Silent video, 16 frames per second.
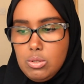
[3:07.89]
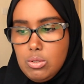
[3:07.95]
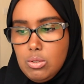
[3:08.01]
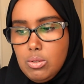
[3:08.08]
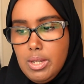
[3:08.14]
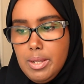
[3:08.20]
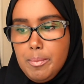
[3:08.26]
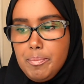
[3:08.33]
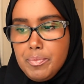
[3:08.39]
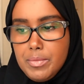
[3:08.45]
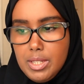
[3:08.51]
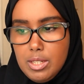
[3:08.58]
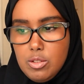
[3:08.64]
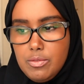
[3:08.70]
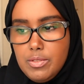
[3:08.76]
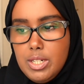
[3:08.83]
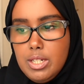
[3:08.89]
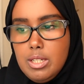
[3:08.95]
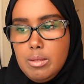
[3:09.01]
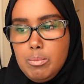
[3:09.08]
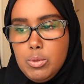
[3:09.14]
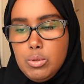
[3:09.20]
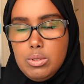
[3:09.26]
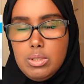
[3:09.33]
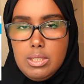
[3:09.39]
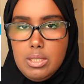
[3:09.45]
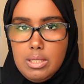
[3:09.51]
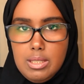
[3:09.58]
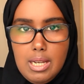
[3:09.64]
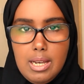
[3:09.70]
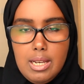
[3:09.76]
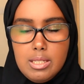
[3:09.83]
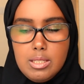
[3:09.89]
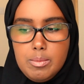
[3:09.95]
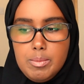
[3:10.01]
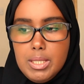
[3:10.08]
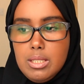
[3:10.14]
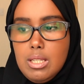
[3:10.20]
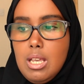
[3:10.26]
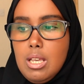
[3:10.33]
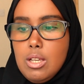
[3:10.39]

So it's very important in that aspect.